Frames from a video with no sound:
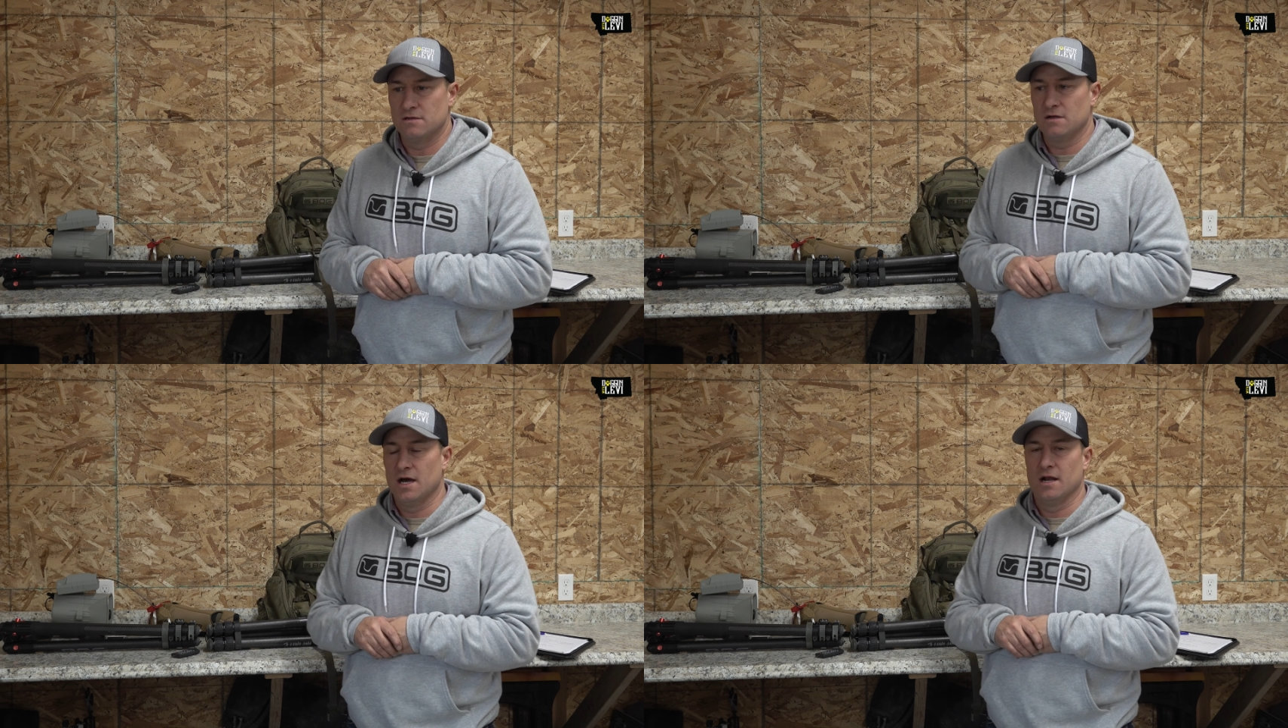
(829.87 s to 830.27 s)

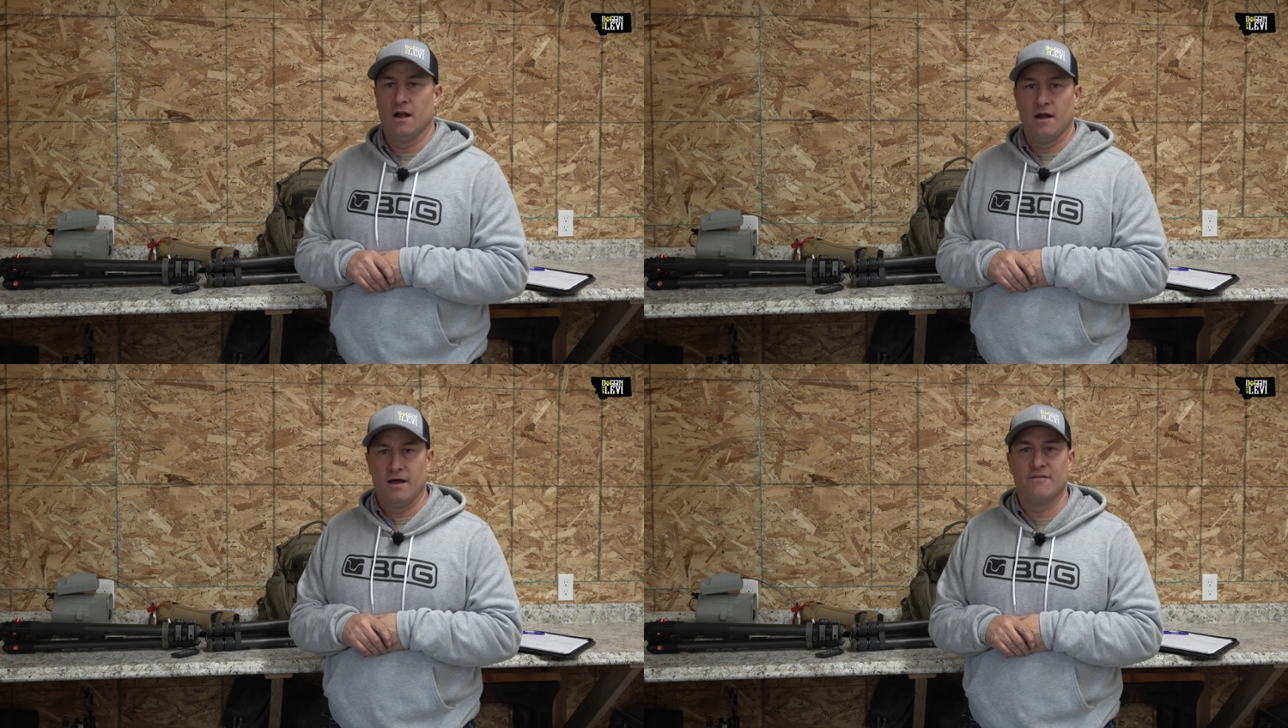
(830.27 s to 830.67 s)

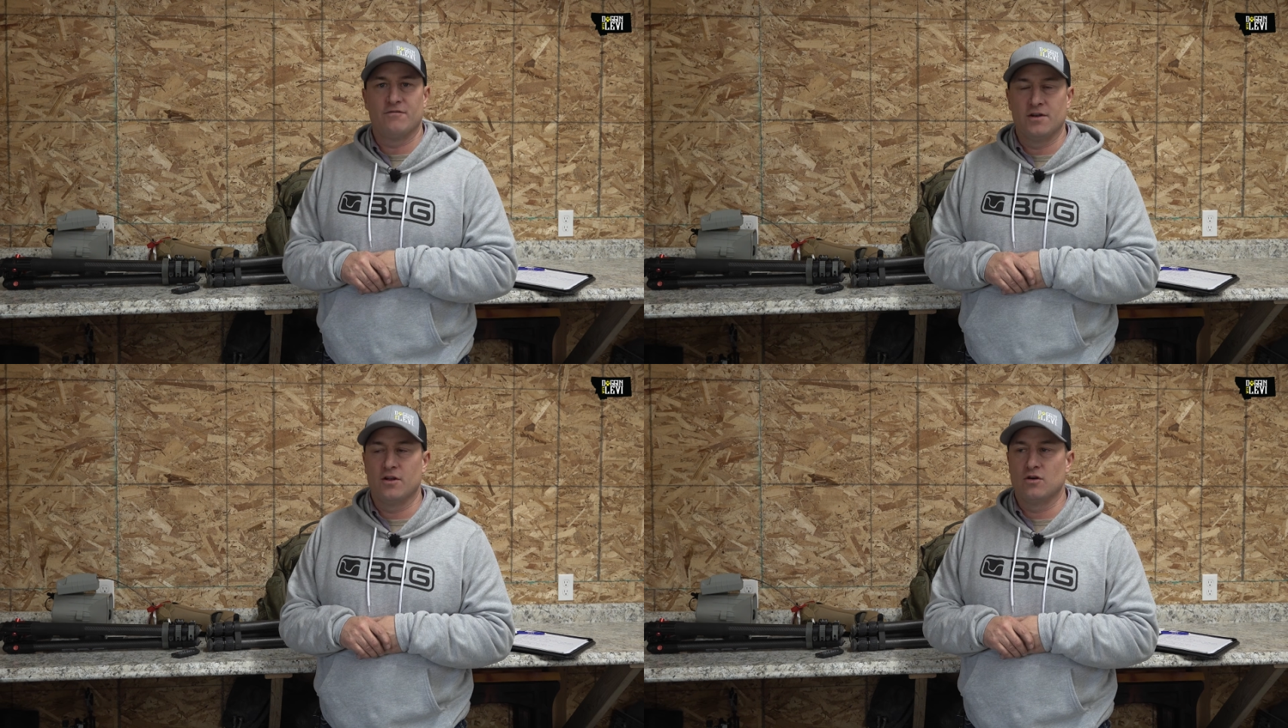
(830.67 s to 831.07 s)
hunted
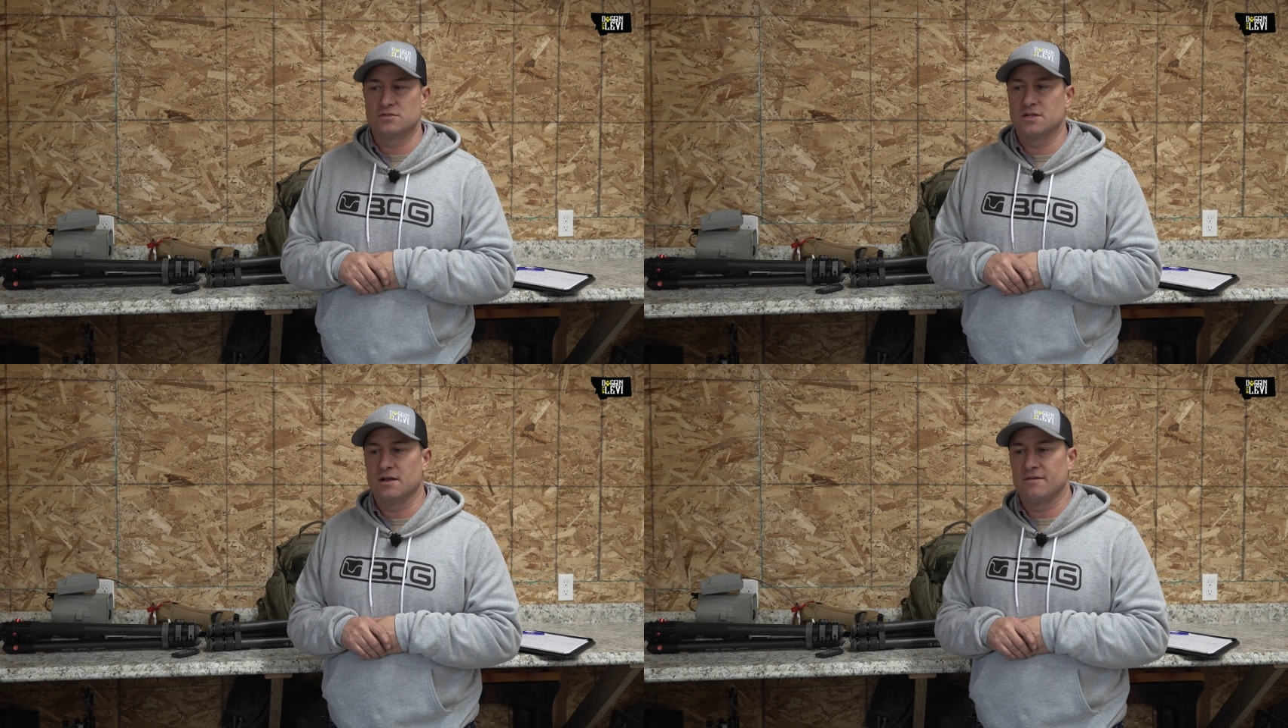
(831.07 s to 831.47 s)
enough and
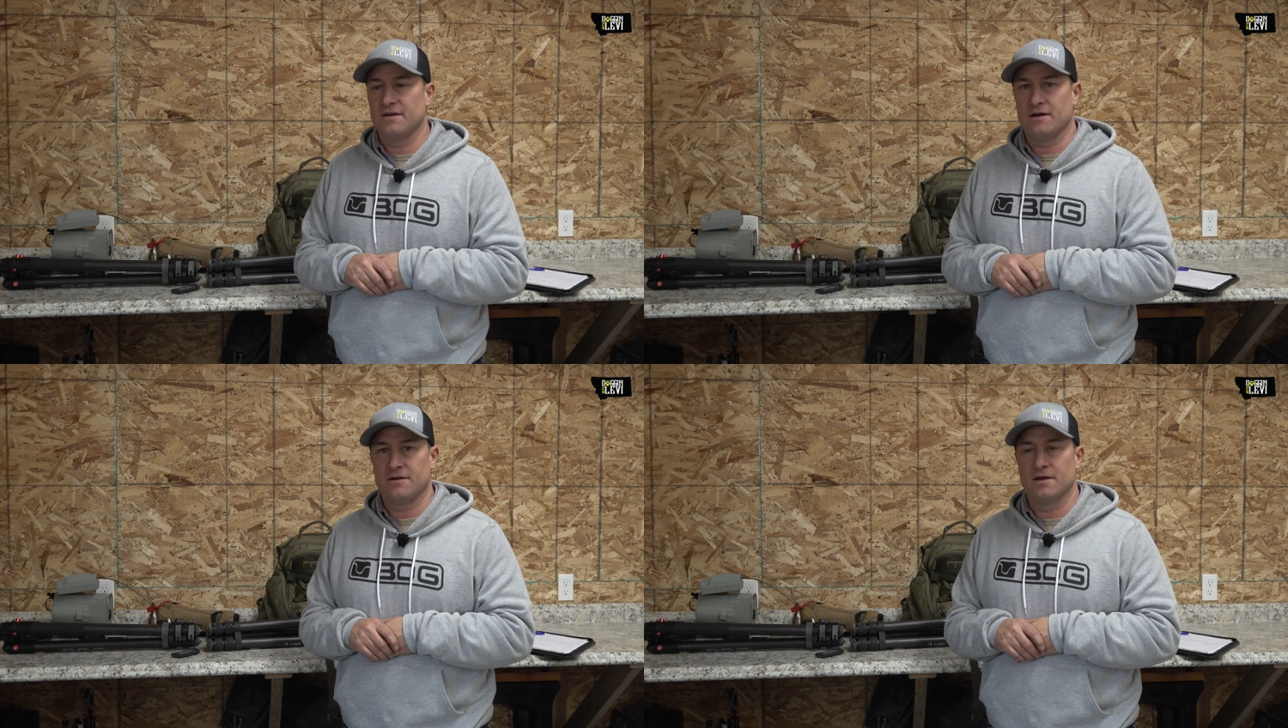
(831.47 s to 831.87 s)
knows enough
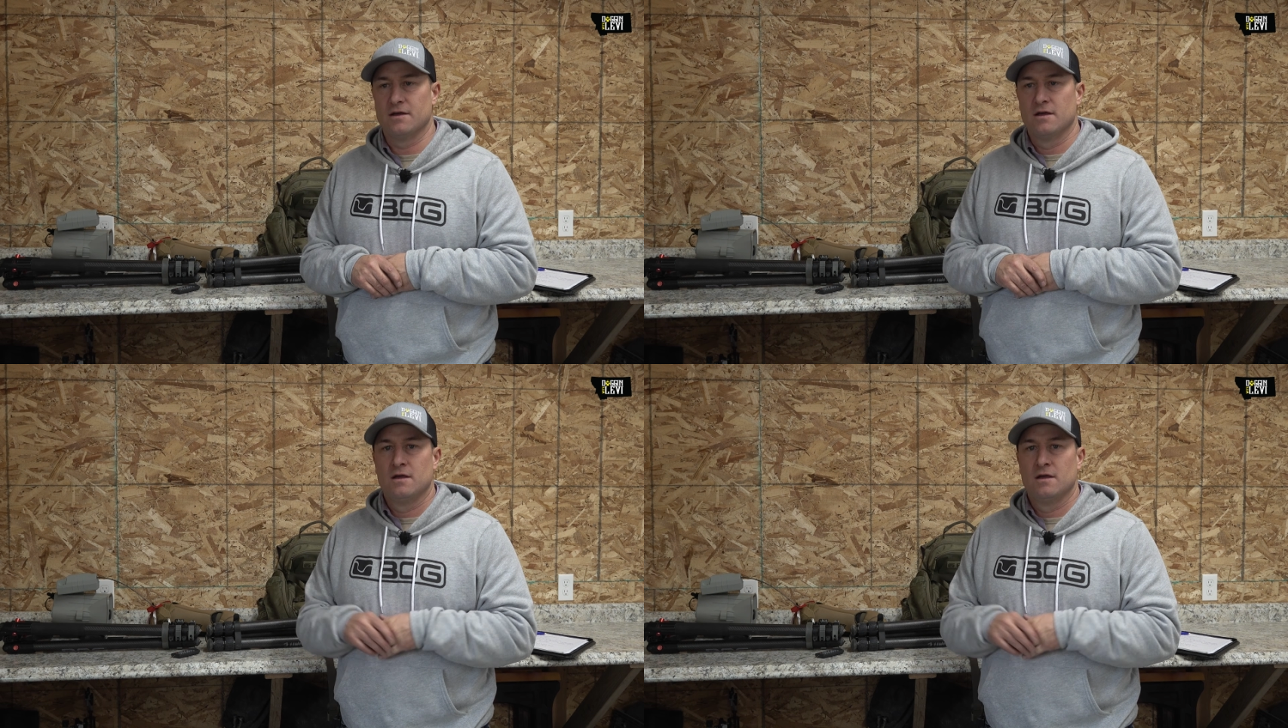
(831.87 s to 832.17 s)
how to